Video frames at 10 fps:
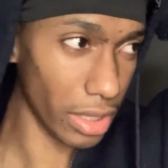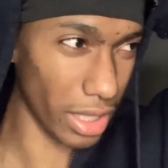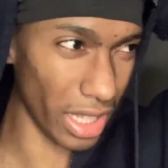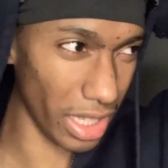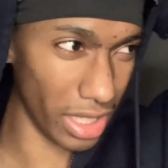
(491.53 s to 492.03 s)

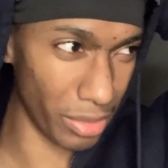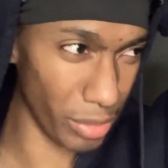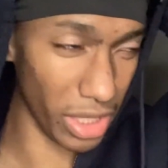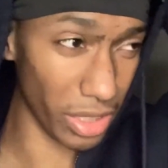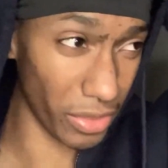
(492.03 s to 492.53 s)
and be
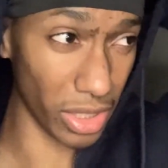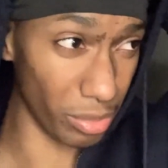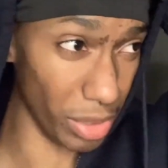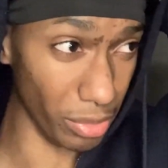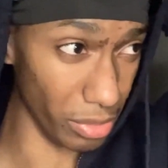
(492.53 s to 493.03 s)
there for other
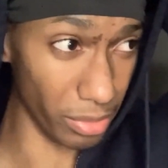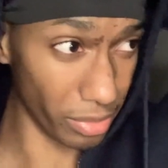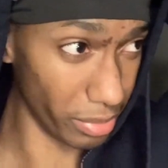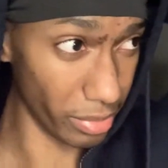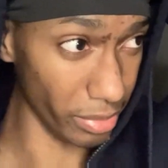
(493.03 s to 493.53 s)
people,
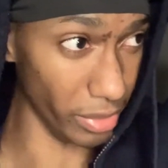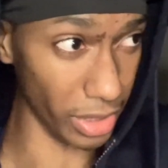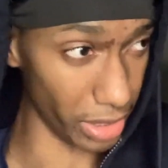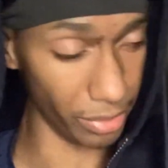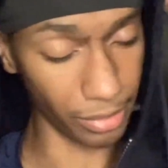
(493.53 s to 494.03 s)
you know?